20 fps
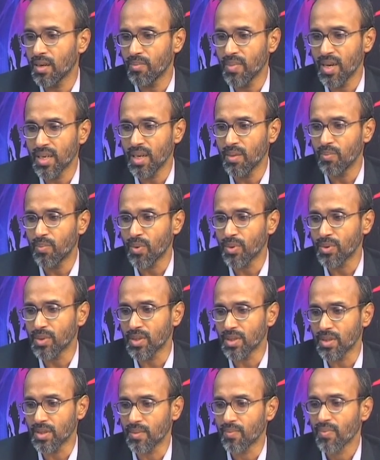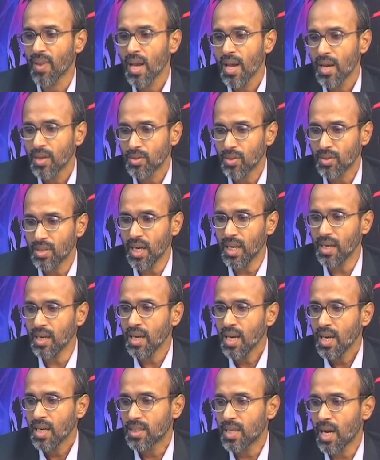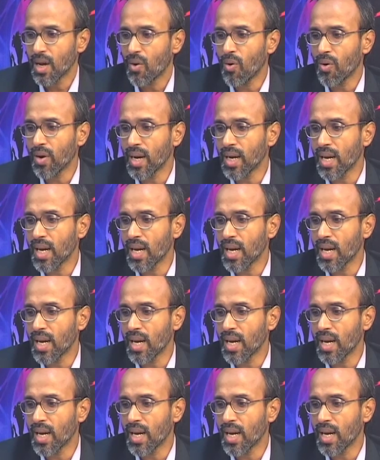making process. So, then stakeholder